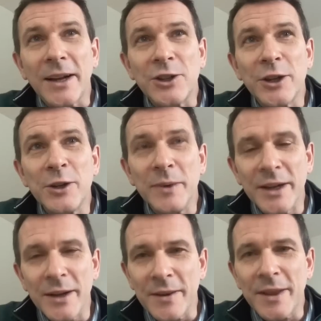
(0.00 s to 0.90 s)
I
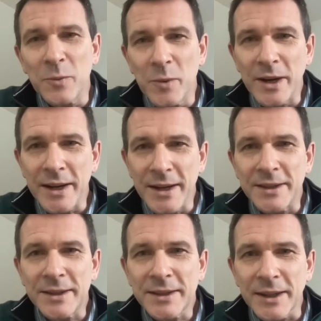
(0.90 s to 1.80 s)
genuinely don't think we
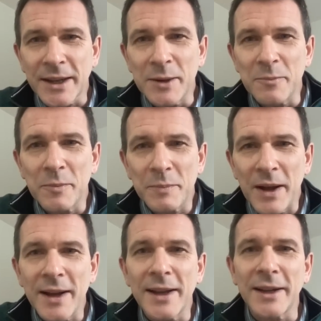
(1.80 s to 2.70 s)
need to keep
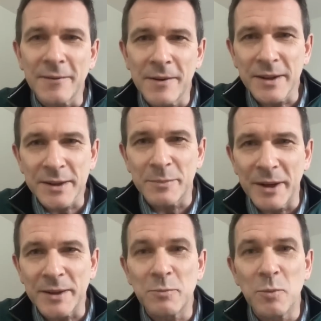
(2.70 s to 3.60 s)
piling vast
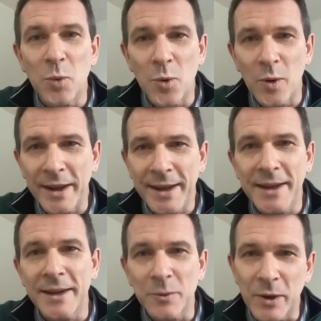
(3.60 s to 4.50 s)
amounts more
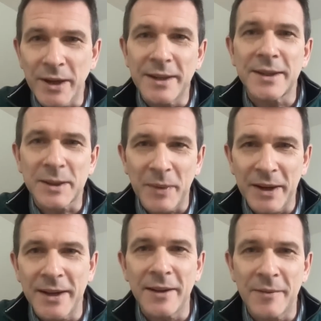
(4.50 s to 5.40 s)
in. We need to
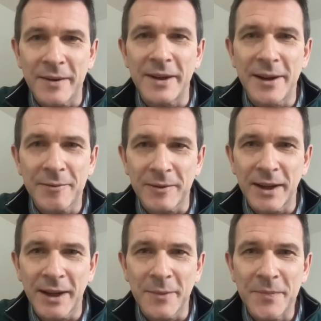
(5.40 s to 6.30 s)
spend it very
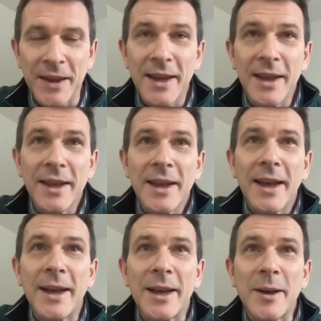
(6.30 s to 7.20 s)
differently.
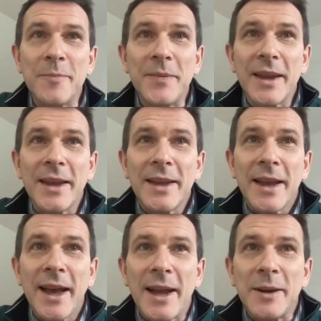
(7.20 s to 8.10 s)
And
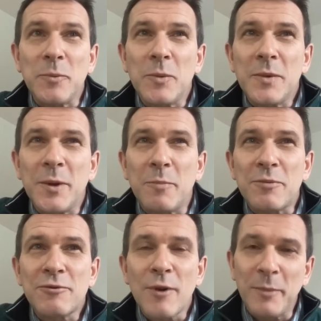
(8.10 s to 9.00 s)
the
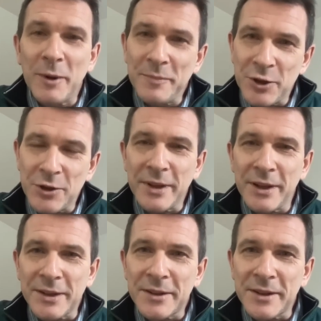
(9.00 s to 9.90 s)
problem during
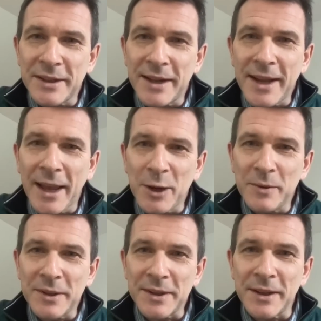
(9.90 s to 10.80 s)
the austerity decade
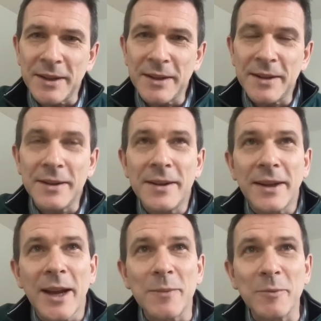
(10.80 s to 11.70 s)
was that
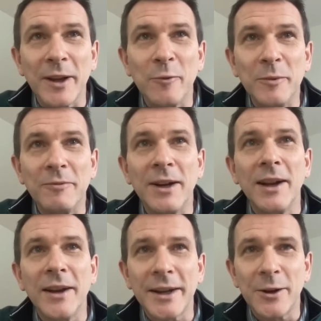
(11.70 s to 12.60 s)
the Cameron government
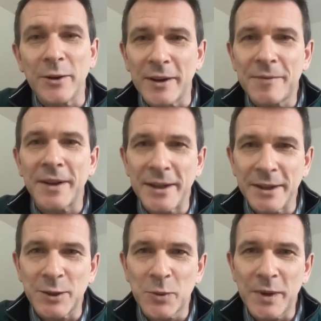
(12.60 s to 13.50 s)
relied on a
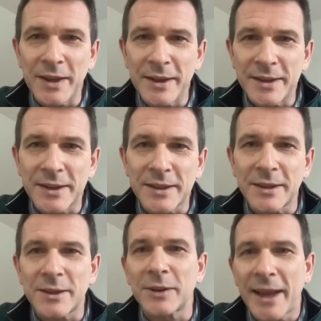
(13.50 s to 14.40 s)
funding squeeze
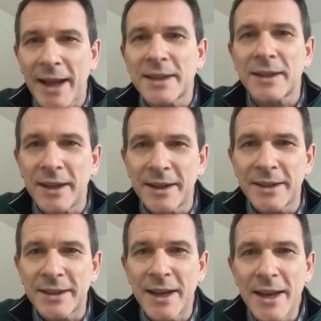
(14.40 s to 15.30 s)
to sort of
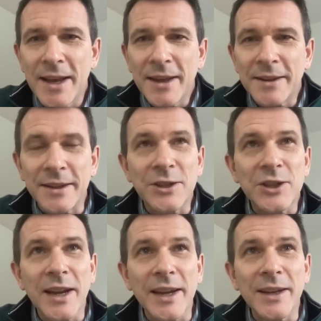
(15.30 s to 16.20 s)
catalyse this
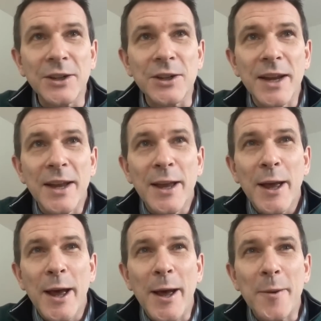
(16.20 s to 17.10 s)
change.
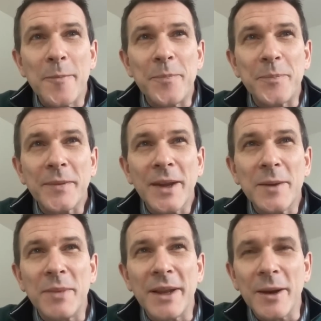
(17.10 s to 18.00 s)

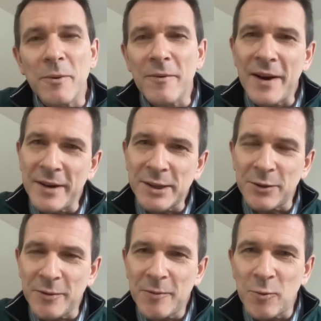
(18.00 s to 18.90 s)
But there were various
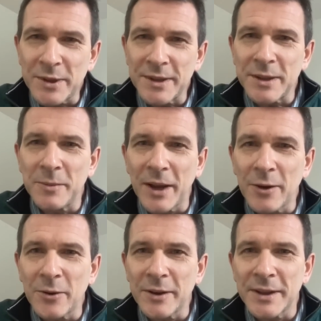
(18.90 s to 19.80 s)
sort of forces that were
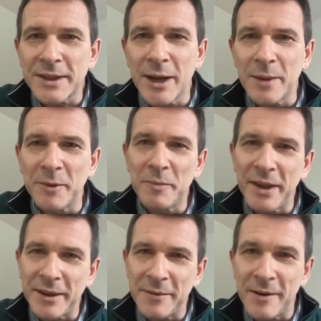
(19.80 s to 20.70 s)
going on at the time that
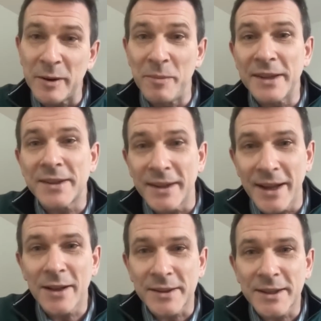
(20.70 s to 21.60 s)
meant the very bits of
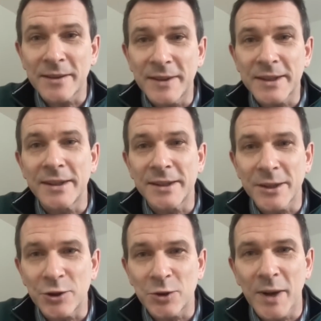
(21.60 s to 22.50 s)
the health service and
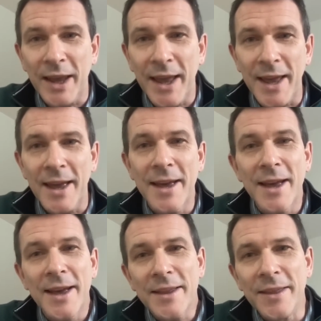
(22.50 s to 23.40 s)
social care
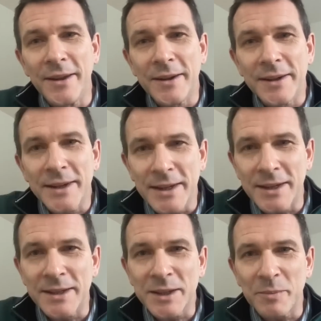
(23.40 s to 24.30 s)
that
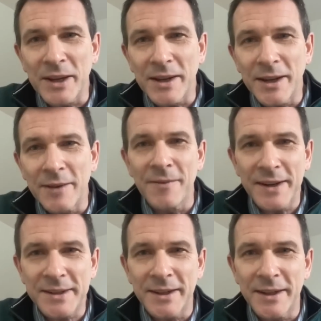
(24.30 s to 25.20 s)
needed to be
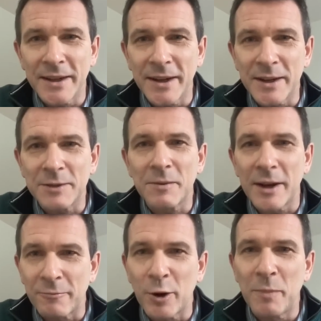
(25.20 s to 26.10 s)
invested in
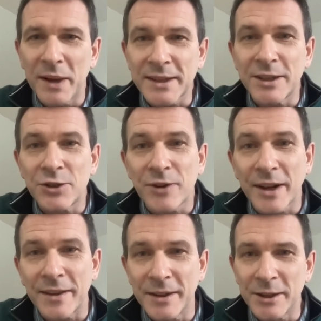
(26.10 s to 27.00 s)
and robustly
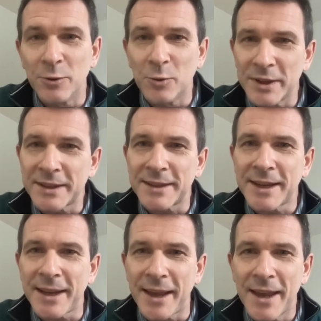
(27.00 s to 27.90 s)
strengthened in order to
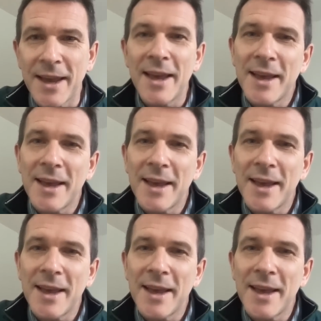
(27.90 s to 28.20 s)
take